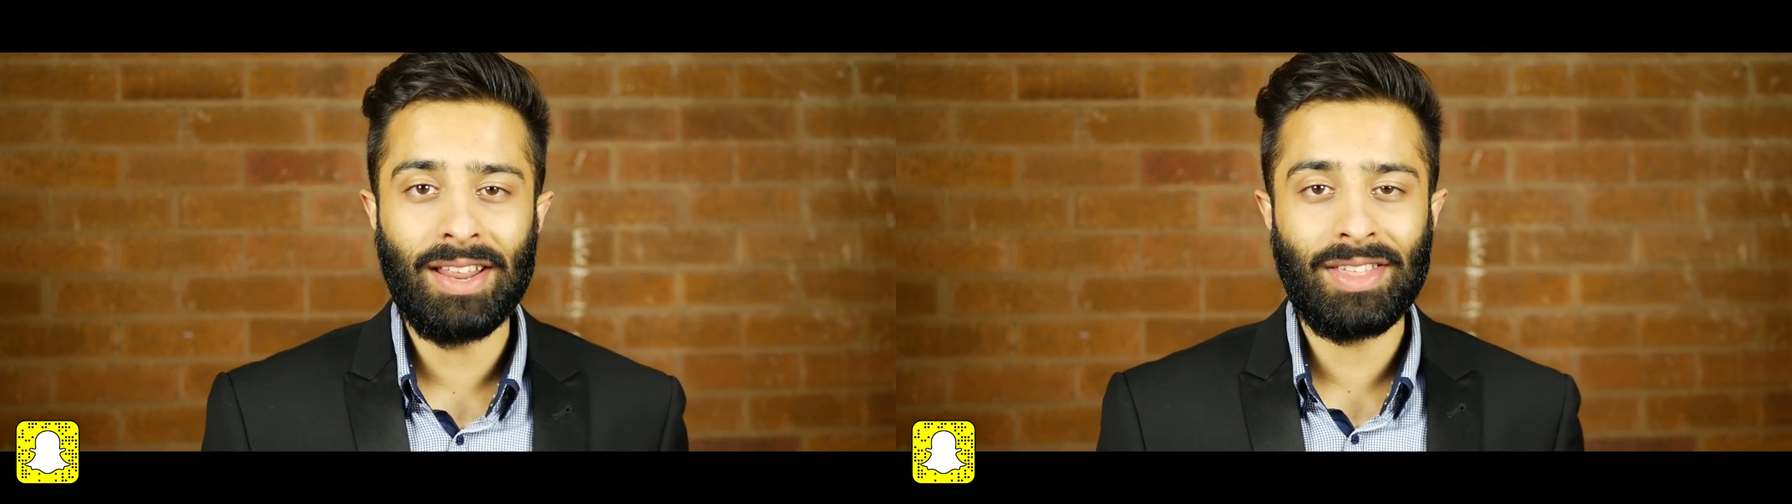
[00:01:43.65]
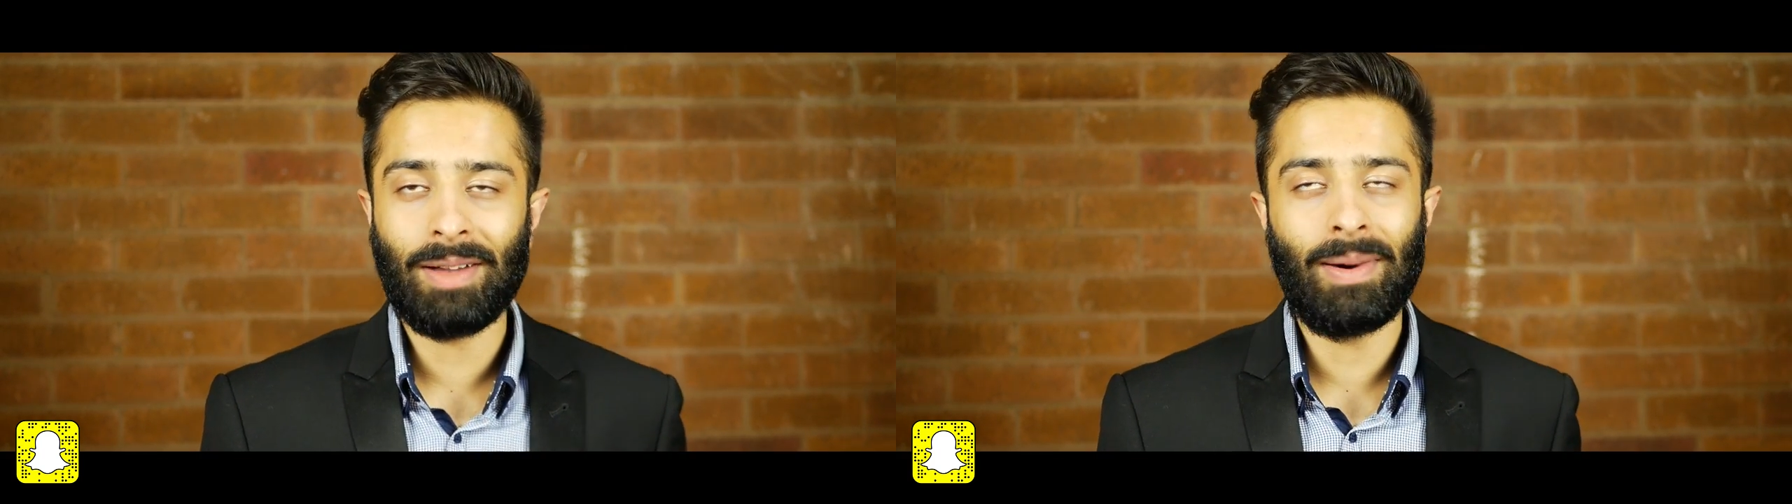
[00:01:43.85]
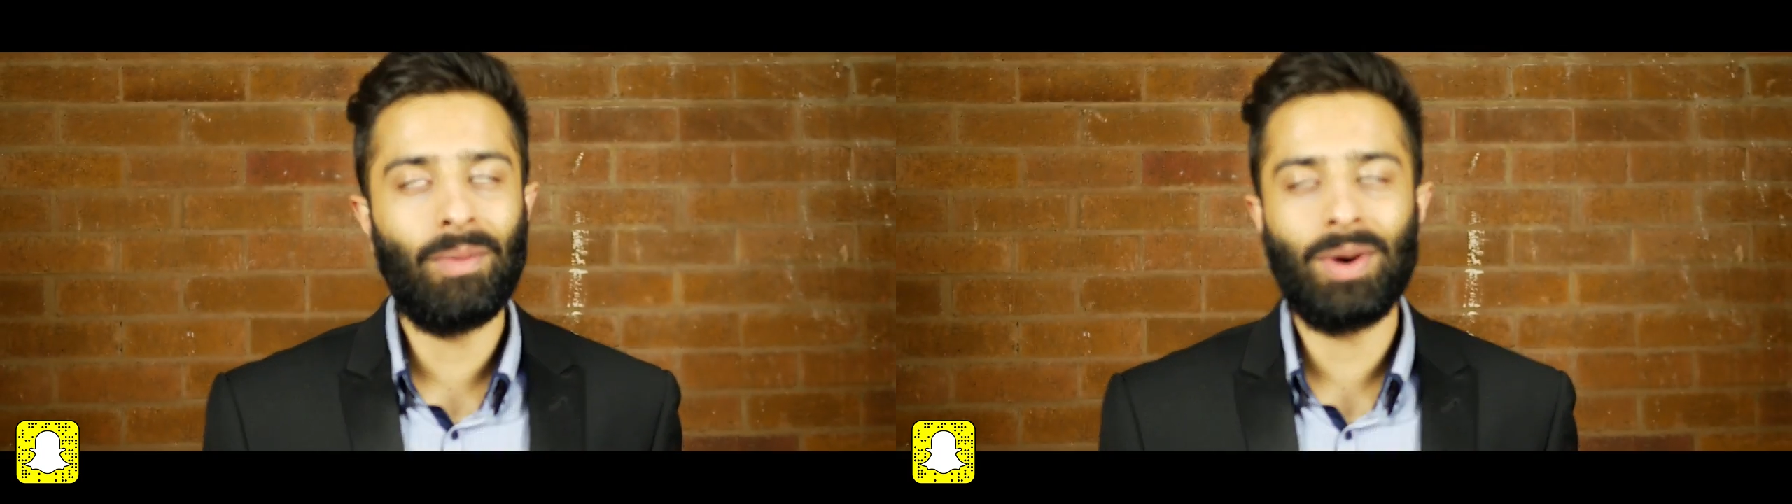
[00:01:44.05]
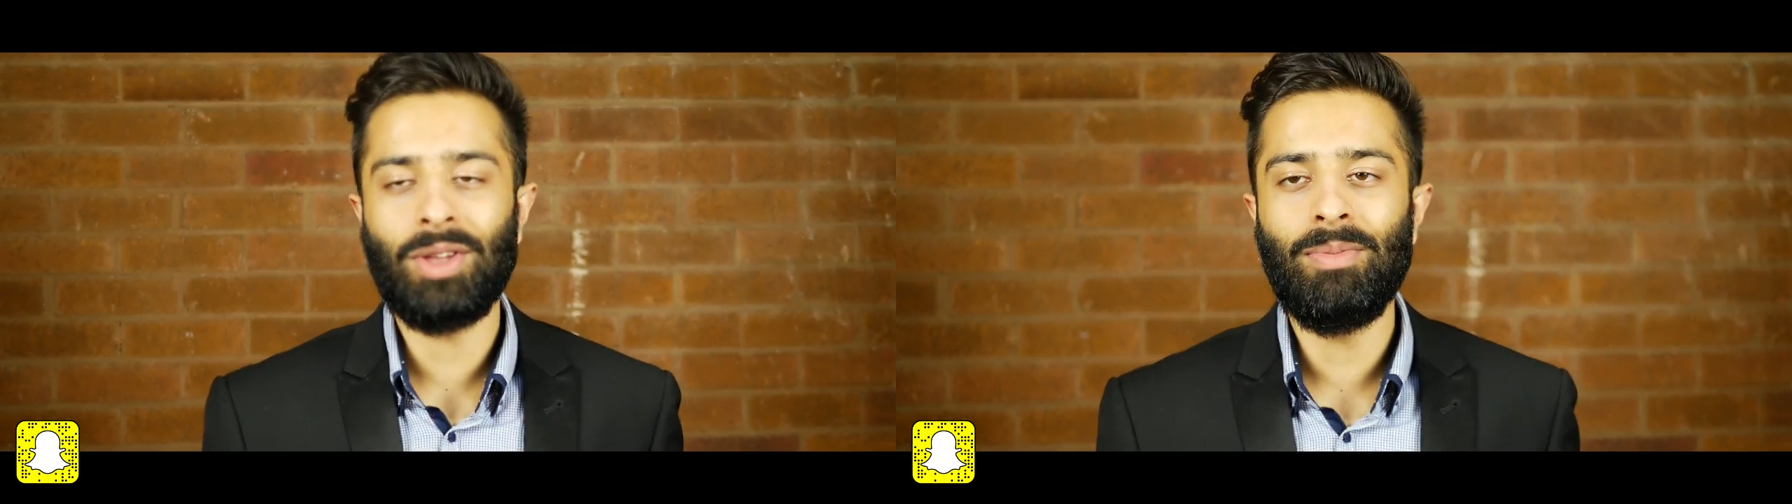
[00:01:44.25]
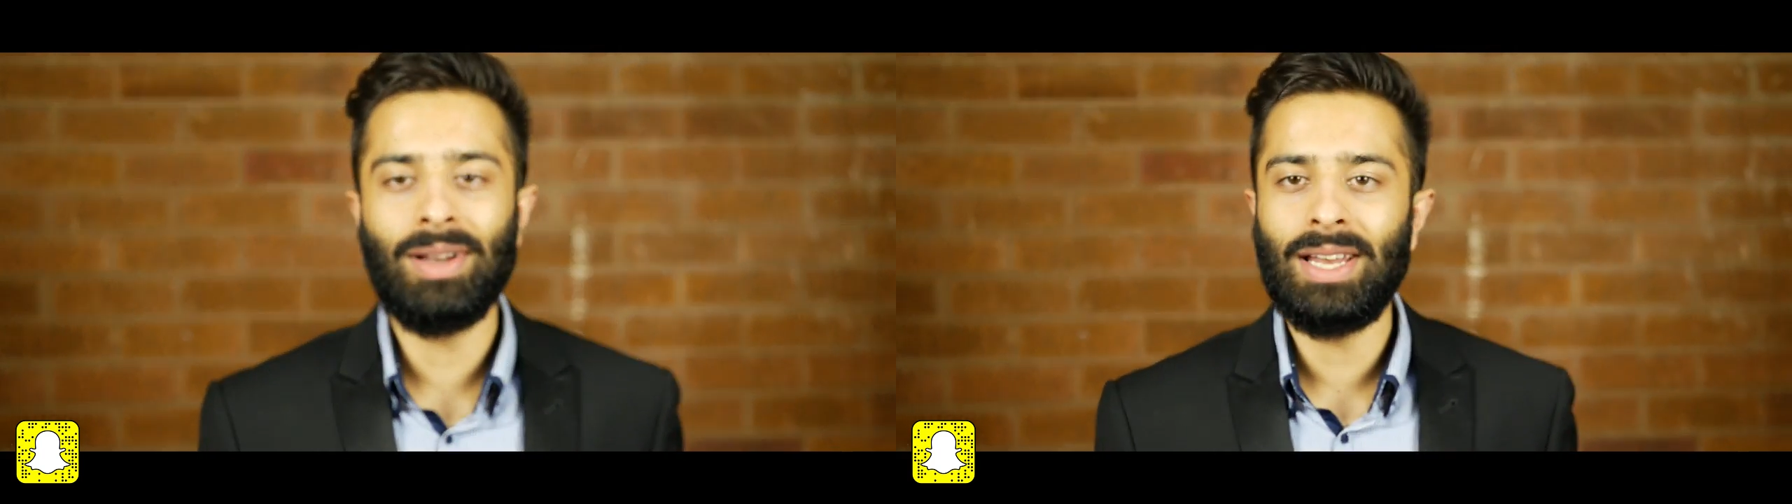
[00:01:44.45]
anything about what
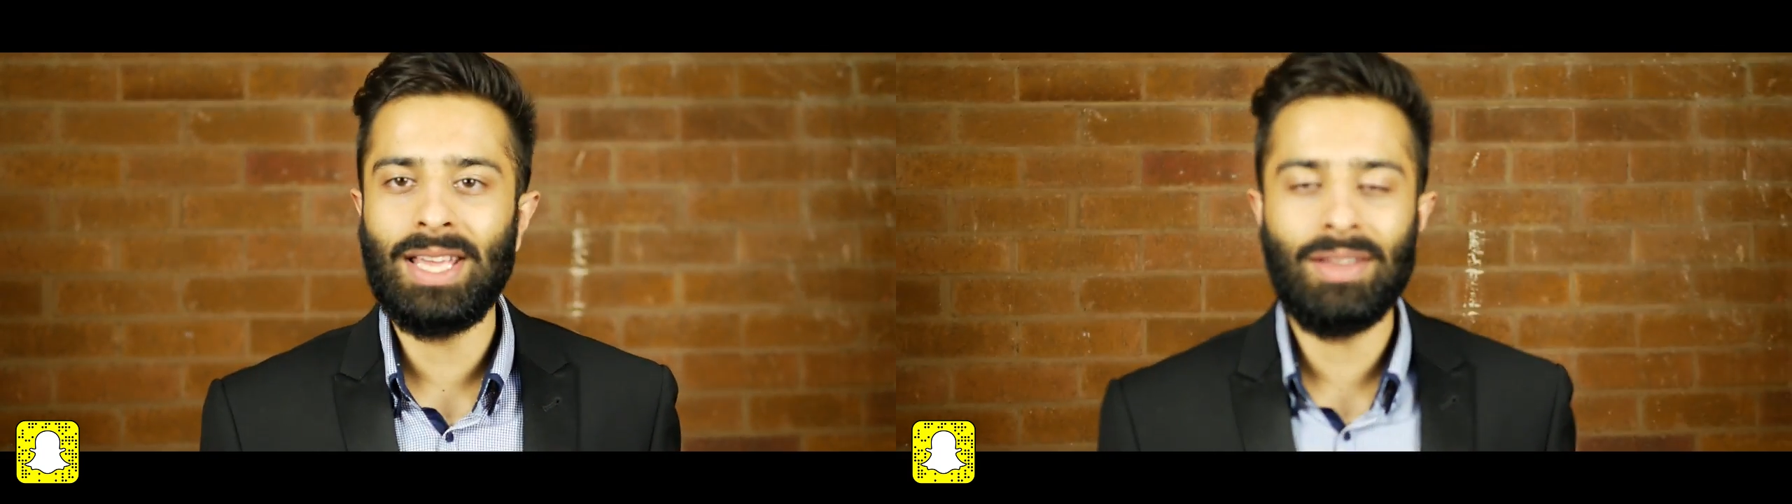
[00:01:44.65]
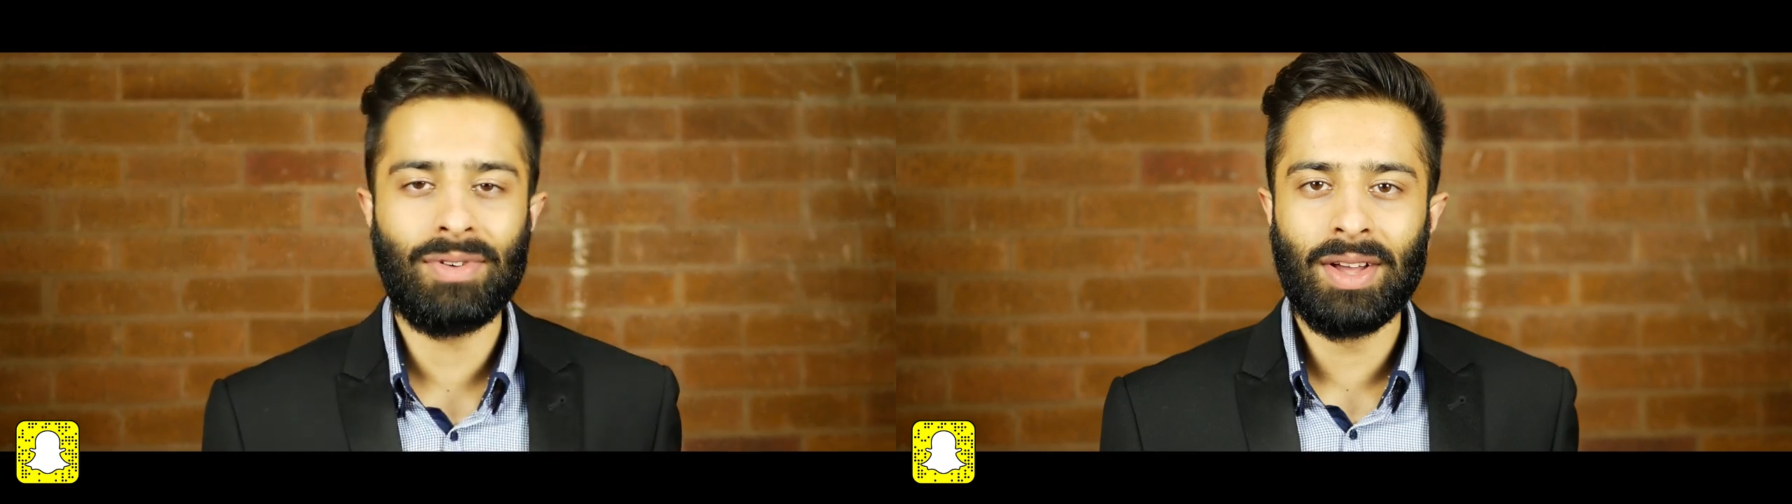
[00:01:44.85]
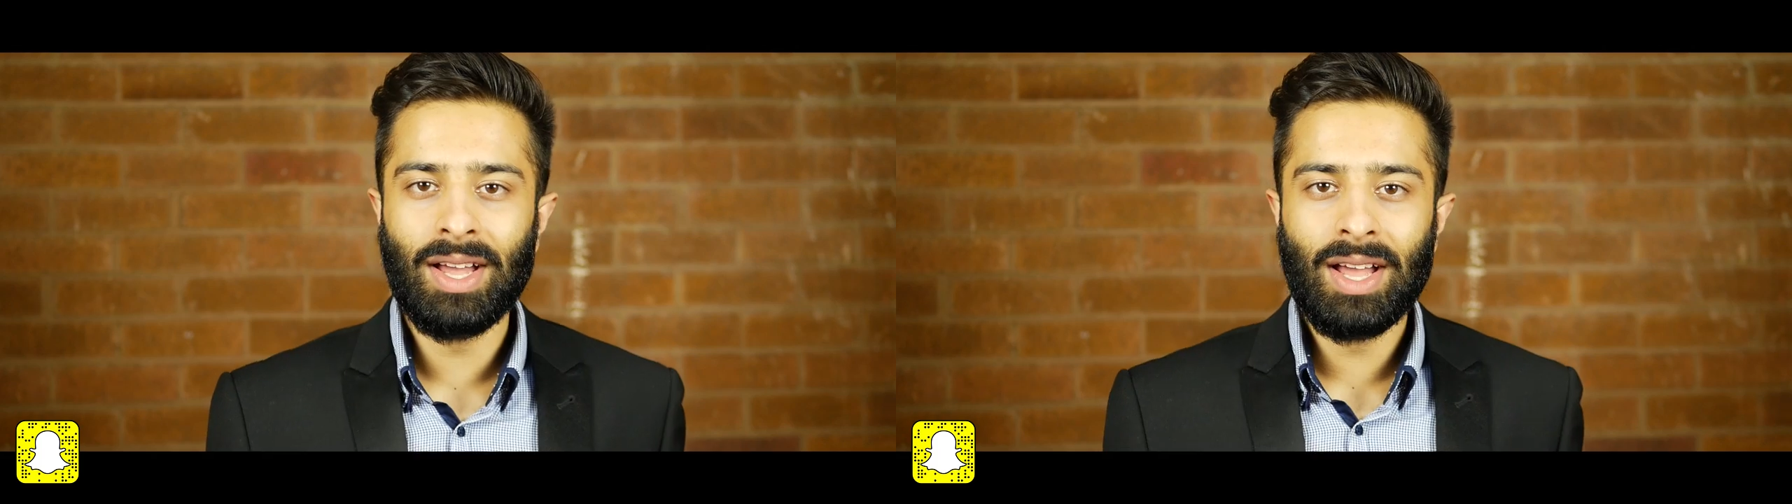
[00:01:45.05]
you believe,